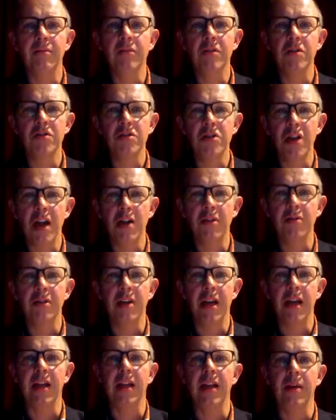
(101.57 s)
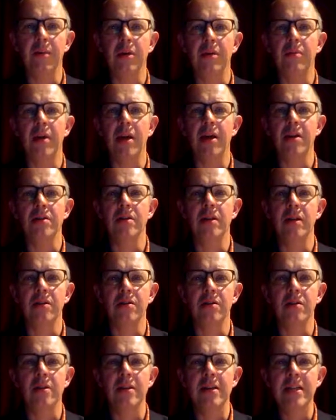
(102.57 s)
sound academic
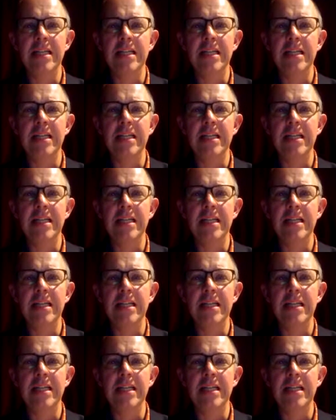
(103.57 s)
basics,